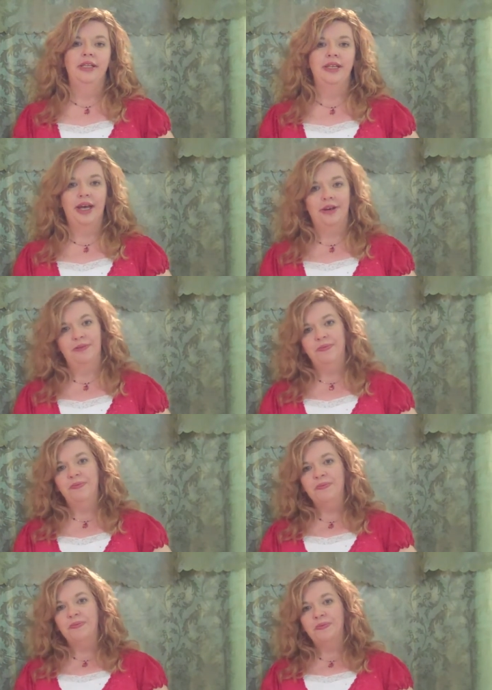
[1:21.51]
Now,
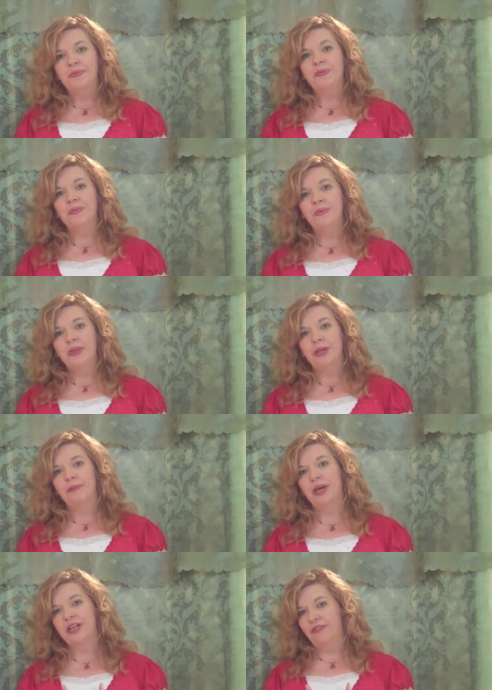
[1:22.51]

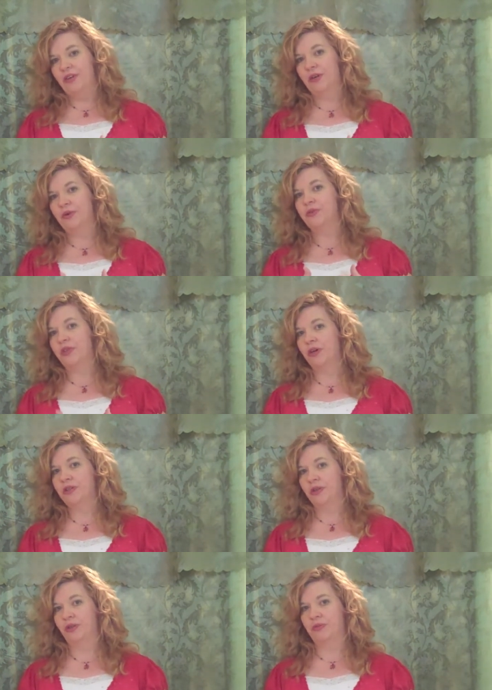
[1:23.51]
my nephew, who is
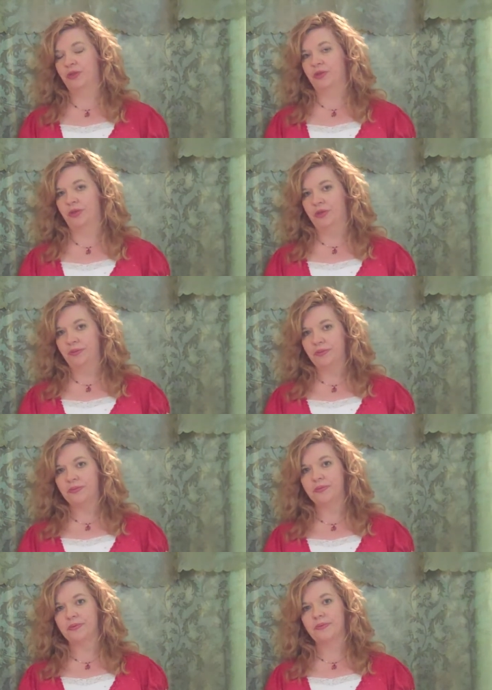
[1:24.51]
also homeschooled
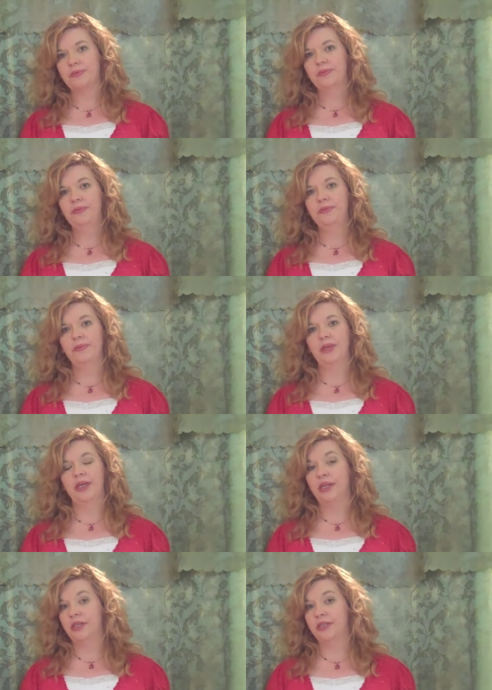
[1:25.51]

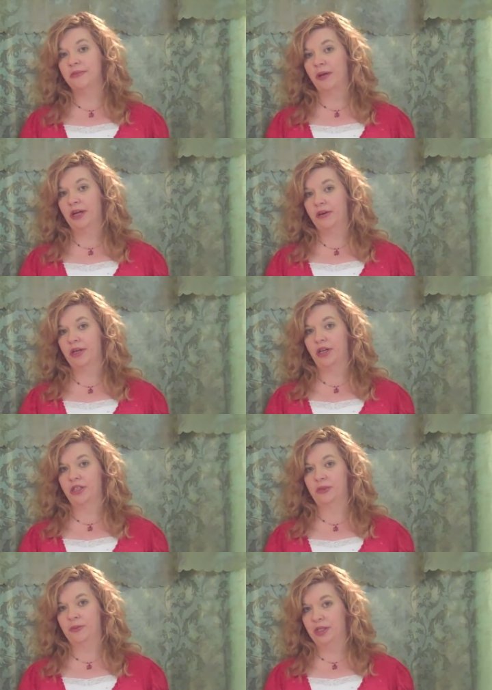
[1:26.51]
and an aspiring
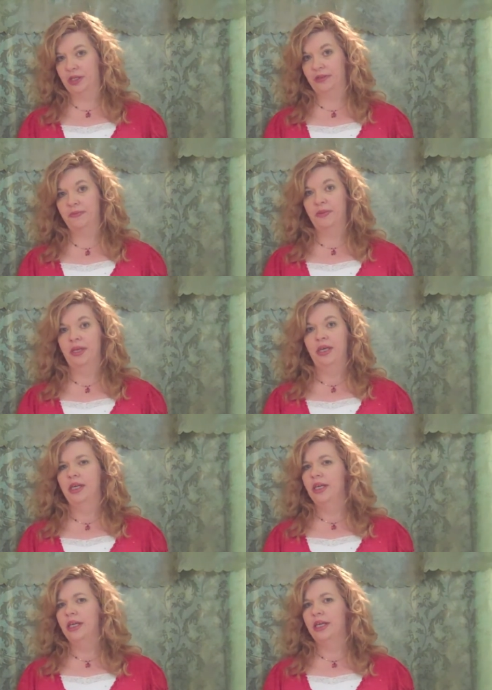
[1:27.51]
entrepreneur,
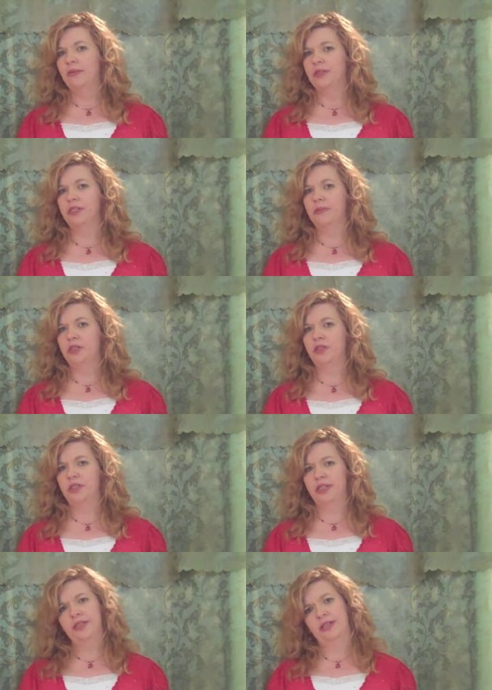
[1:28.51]
gave me some
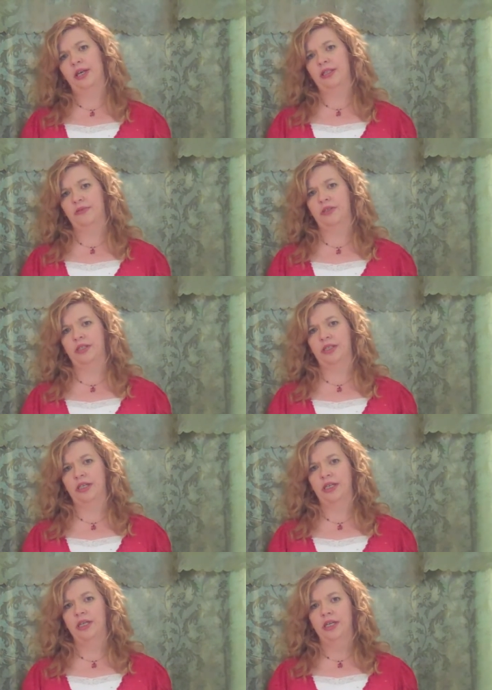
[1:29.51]
interesting insights
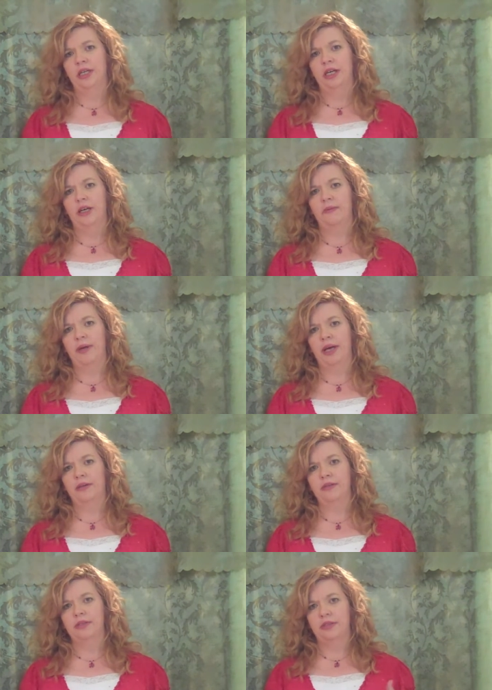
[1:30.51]
recently
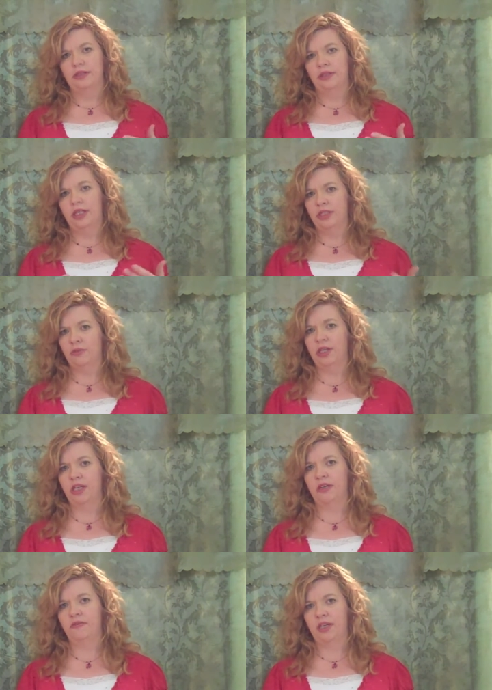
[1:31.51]
about his
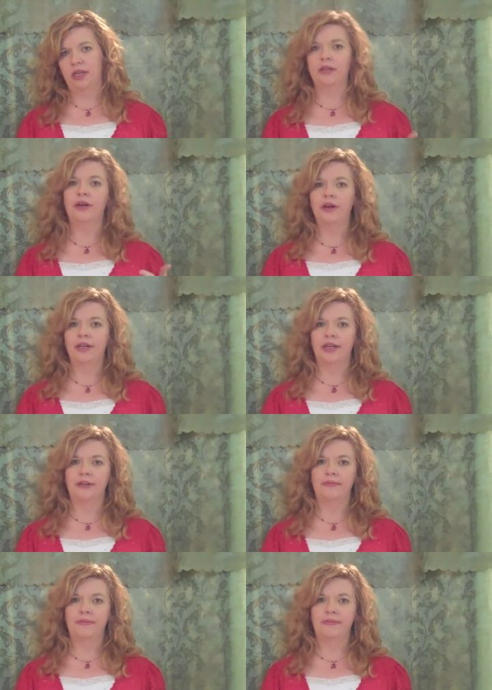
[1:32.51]
reading of Dale Carnegie.